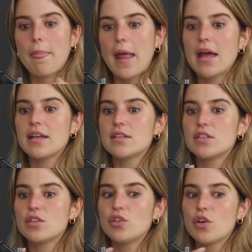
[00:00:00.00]

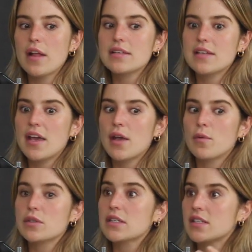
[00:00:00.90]
And you know that saying,
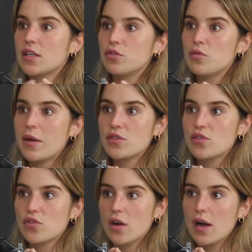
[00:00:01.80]
what doesn't kill you makes
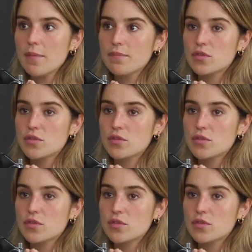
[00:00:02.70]
you stronger?